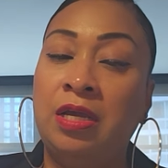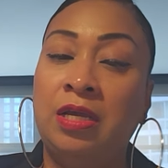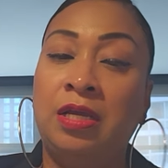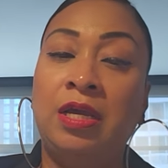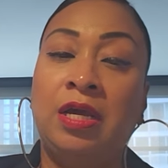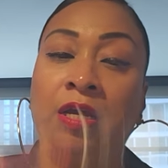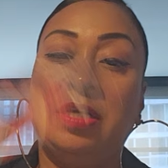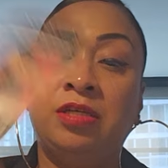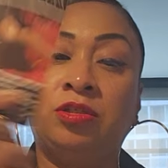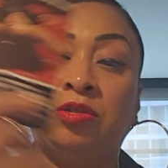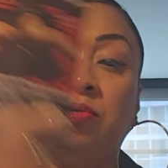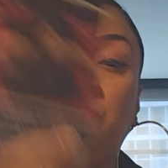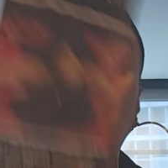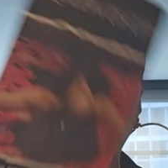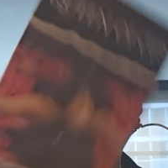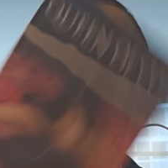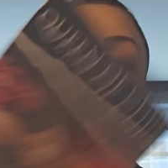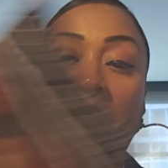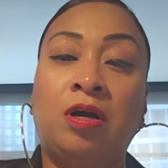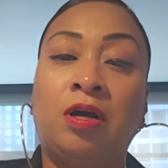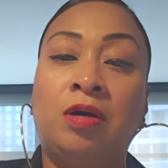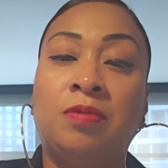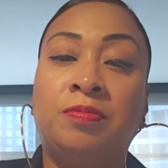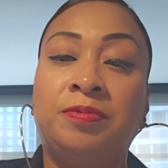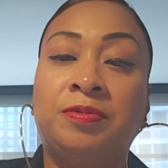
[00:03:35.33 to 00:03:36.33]
Yes, Queen
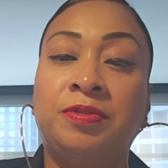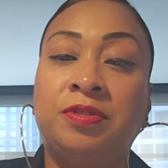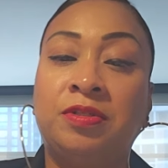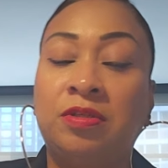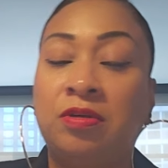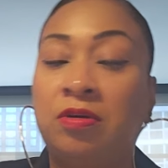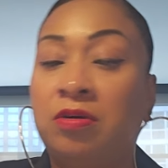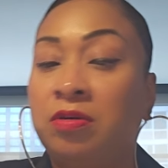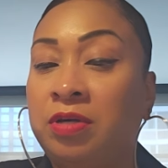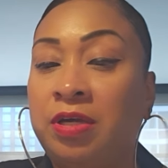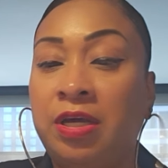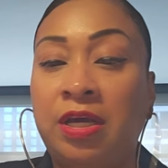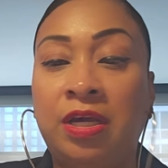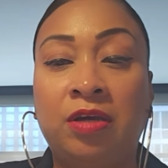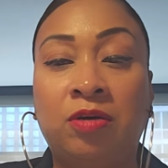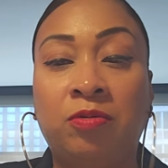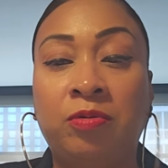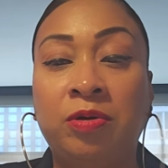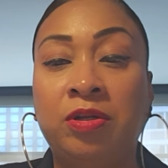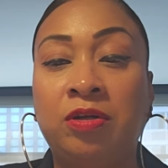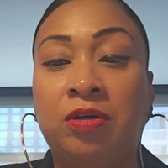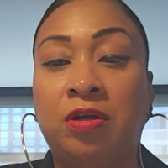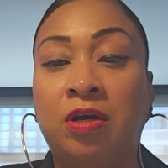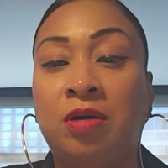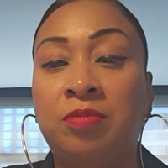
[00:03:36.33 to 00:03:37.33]
of Cups. Okay,
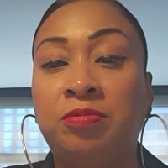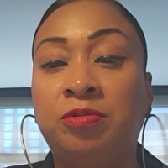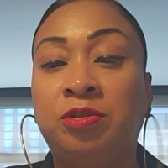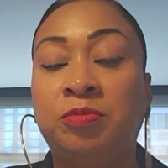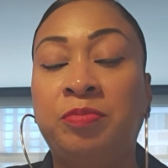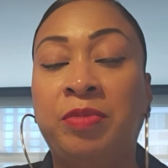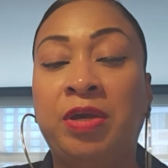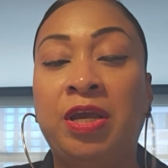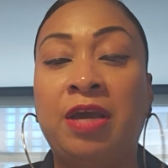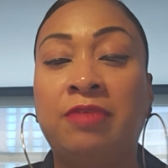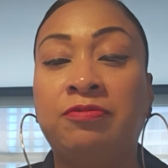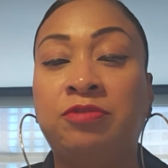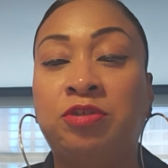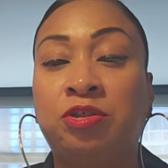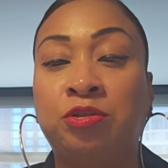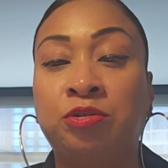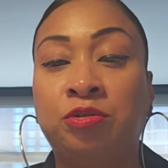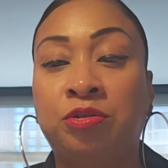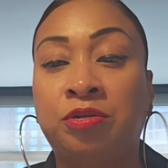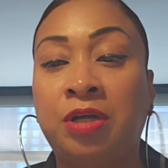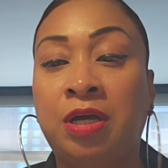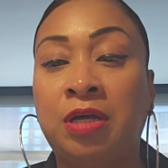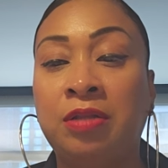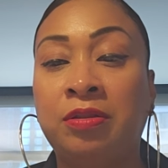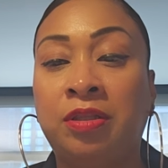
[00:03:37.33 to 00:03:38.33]
Queen of Cups. You may have
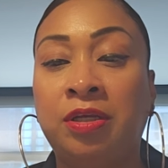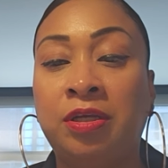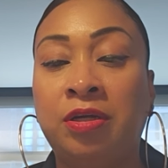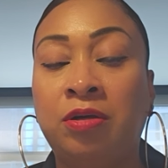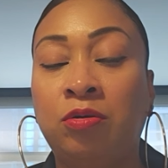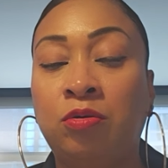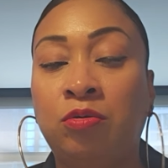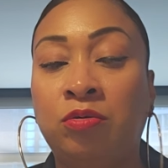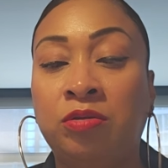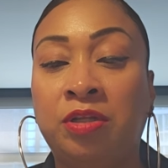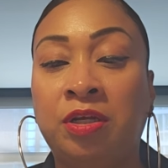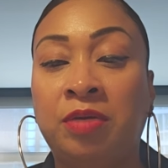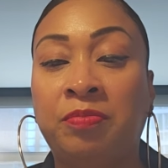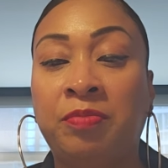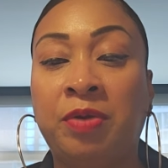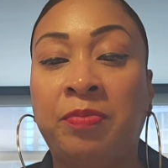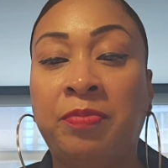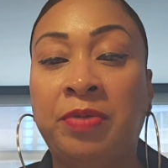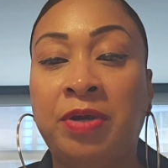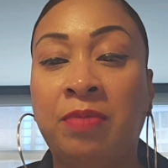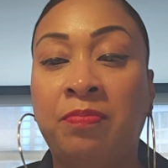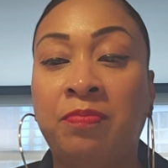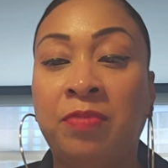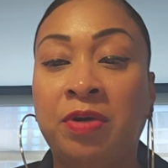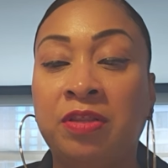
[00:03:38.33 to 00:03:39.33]
children out there or there may
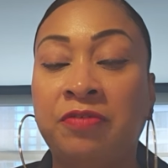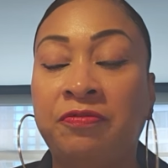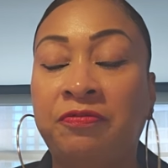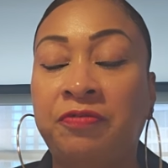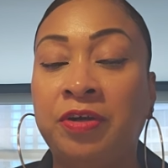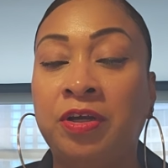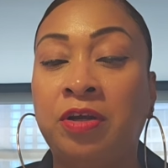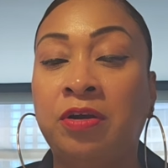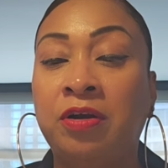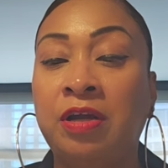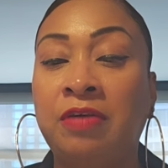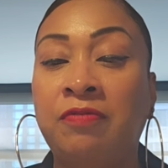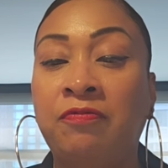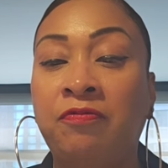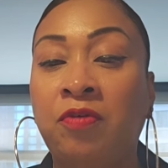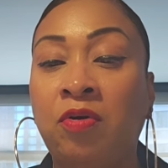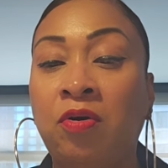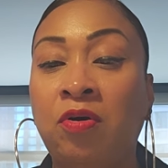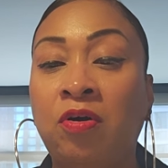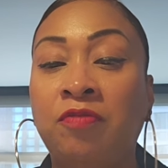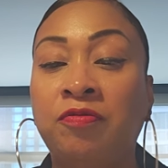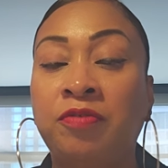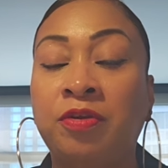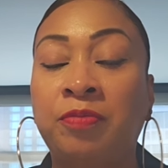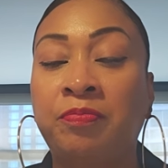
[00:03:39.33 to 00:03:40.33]
be a mother figure
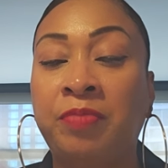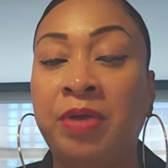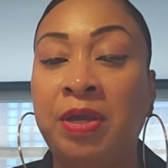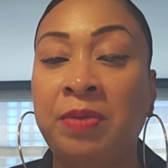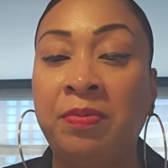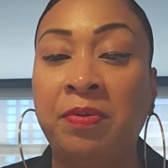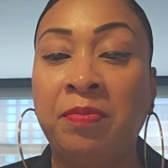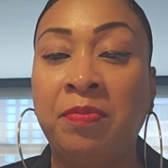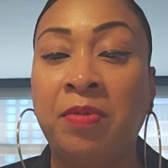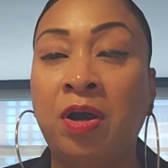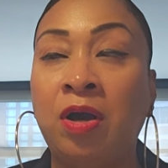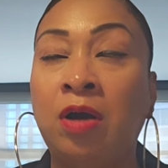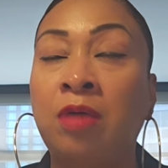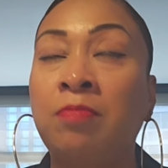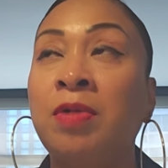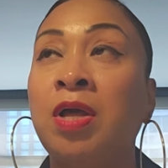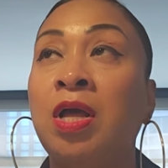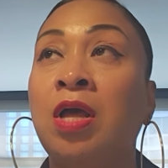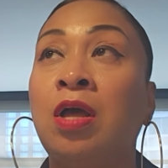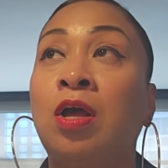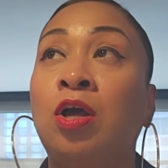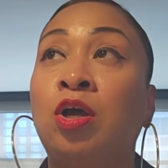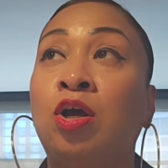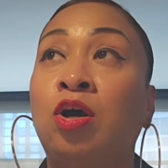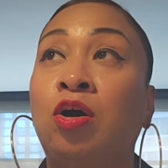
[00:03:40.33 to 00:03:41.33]
involved, a baby mom.
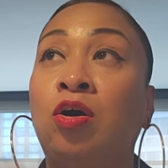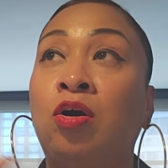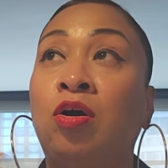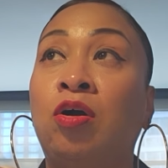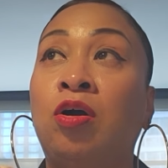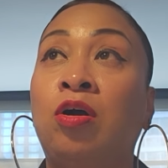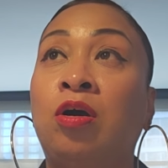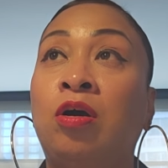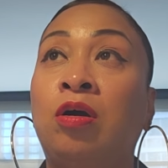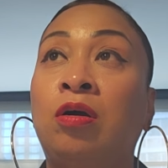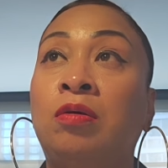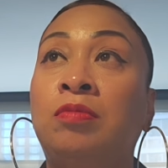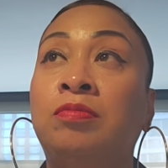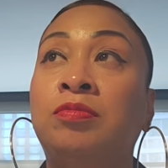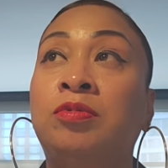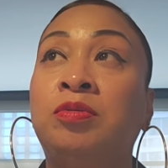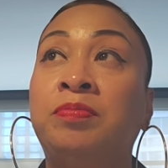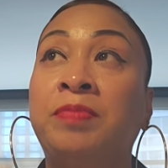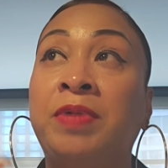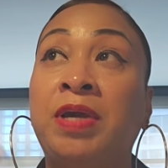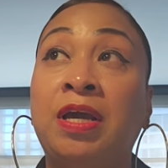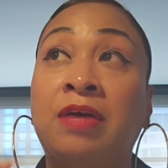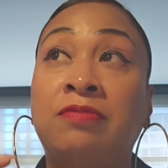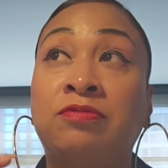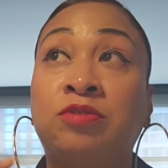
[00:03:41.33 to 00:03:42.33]
Um, you
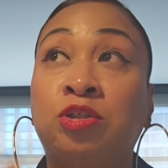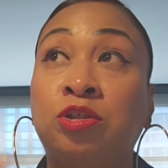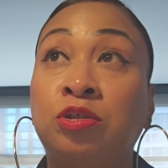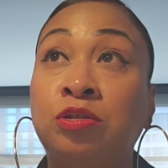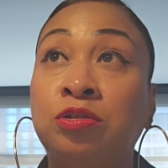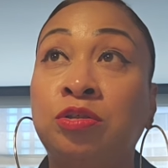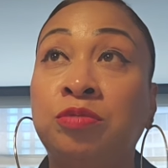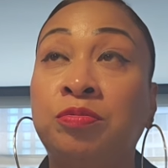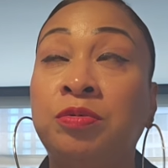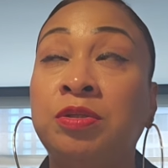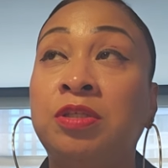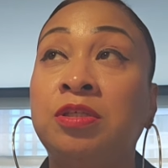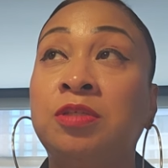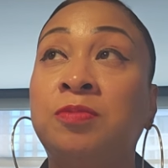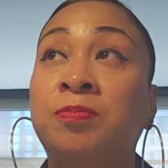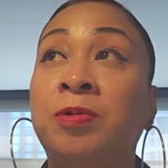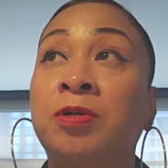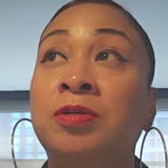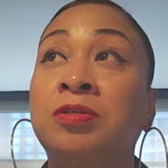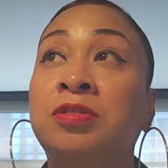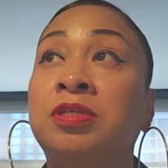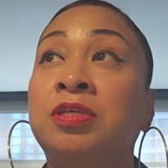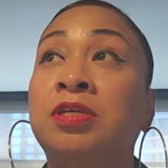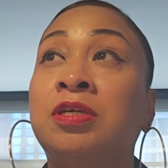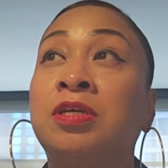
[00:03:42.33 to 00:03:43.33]
may have children with this
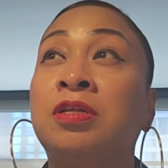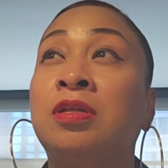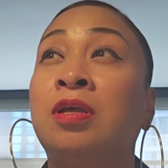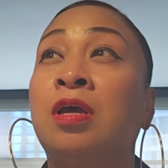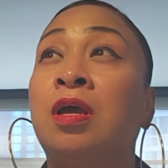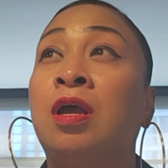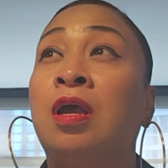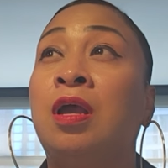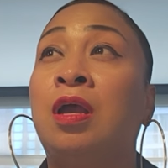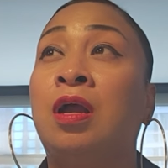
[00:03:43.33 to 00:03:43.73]
person.